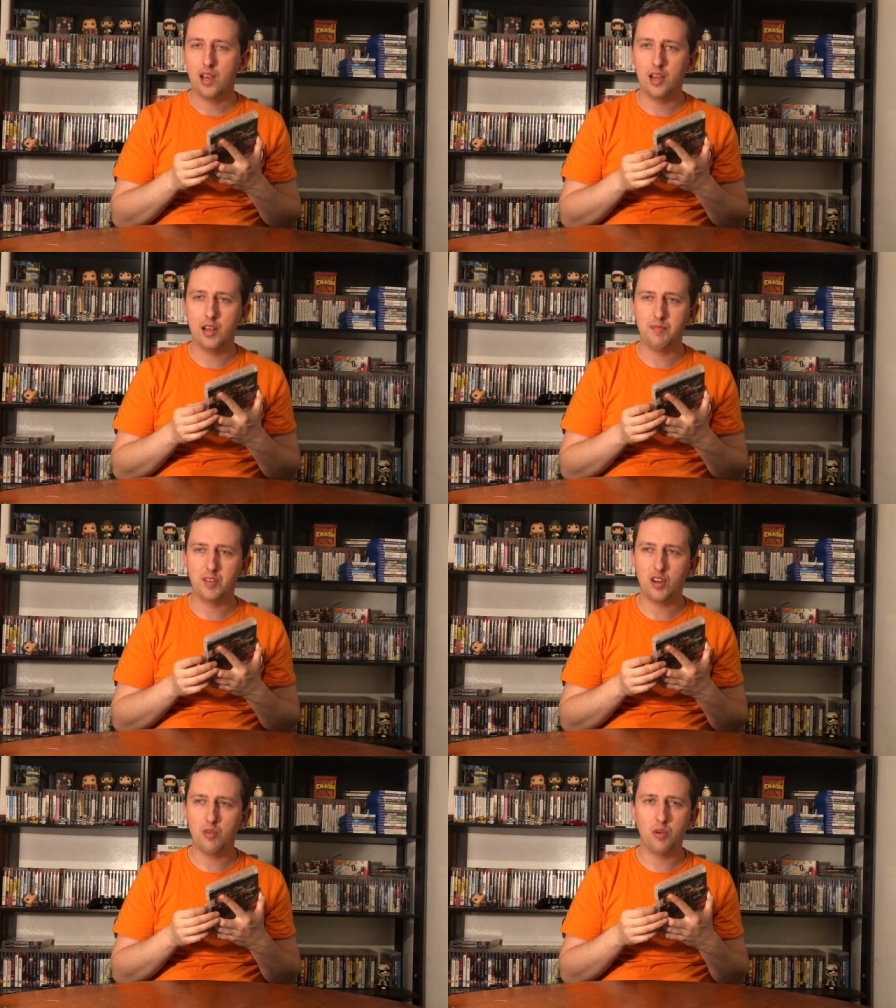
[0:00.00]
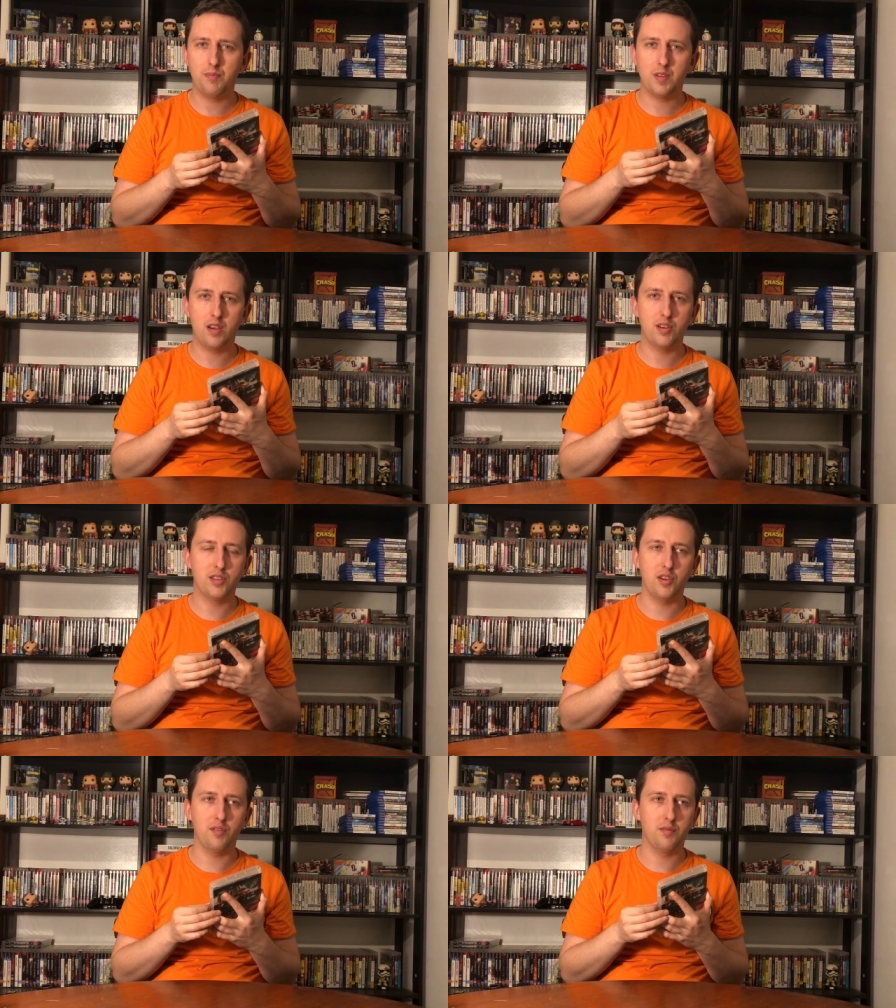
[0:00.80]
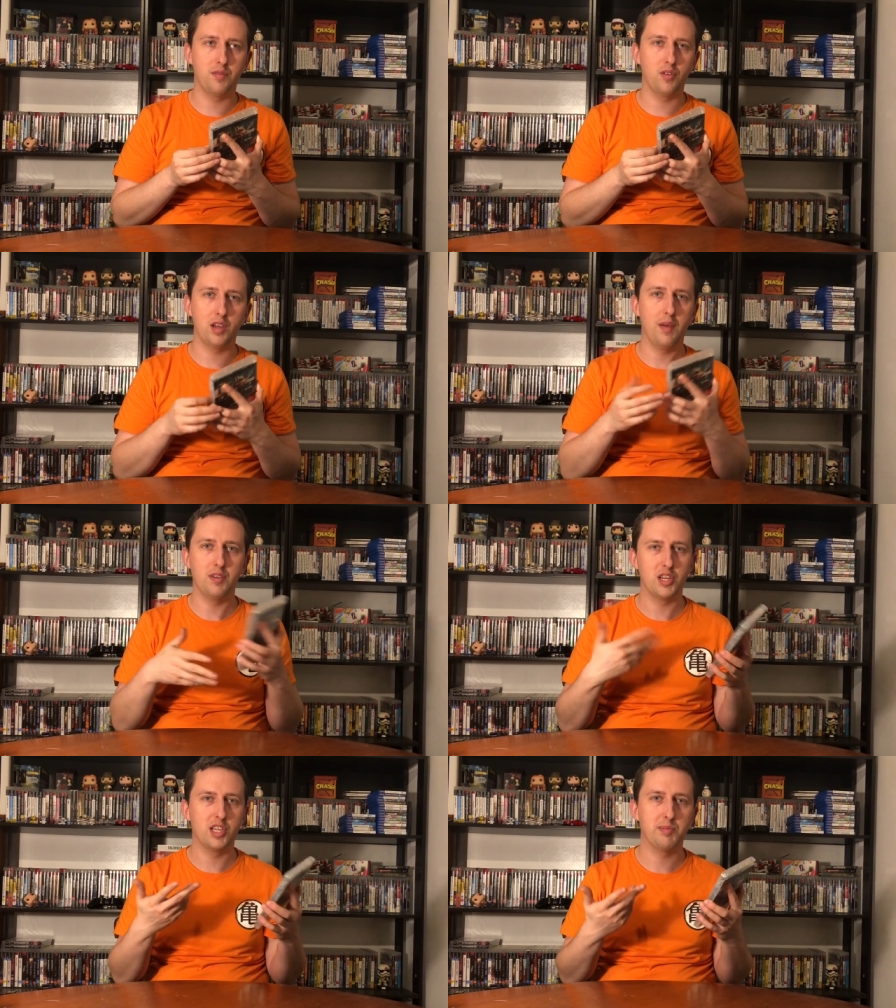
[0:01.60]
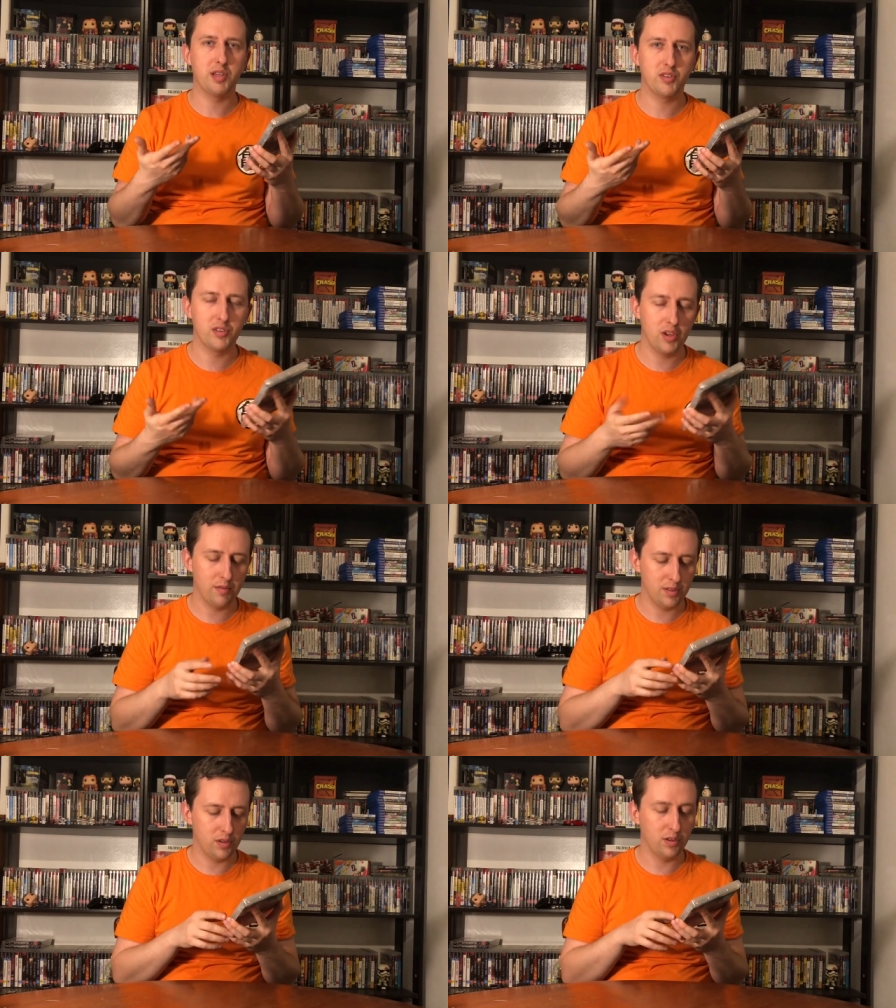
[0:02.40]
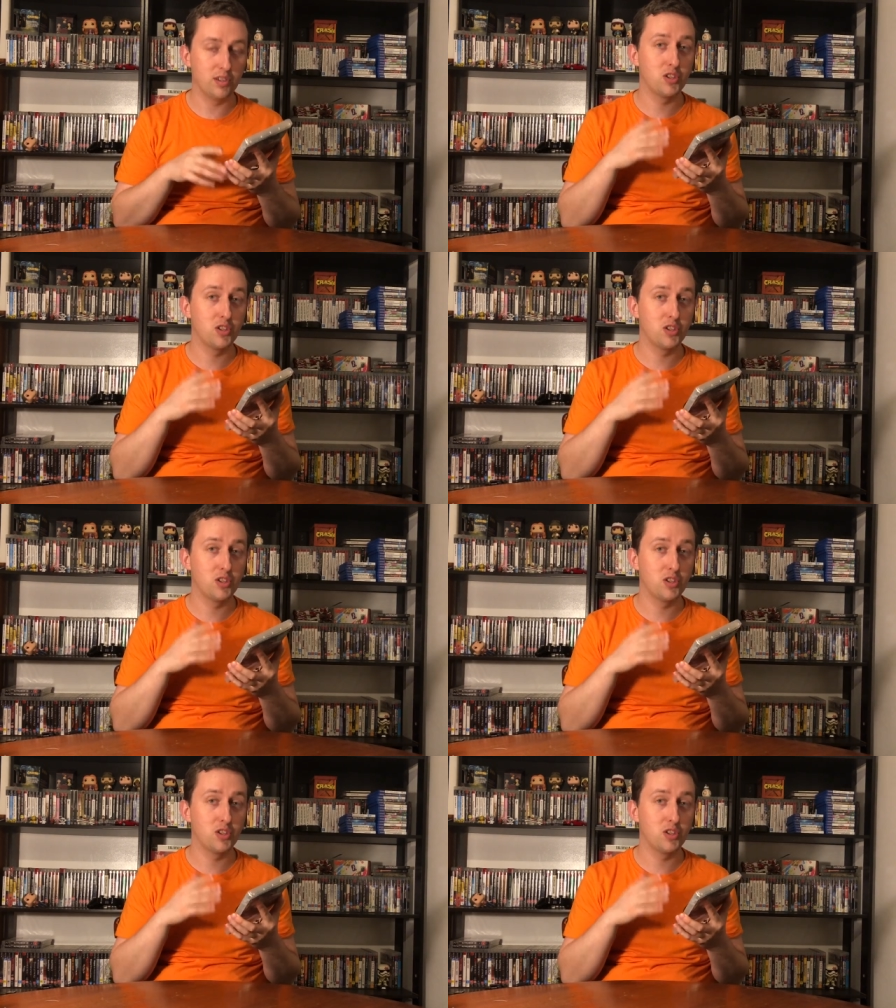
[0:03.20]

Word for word: um, you know what, I just don't feel like having to change batteries over so I'm going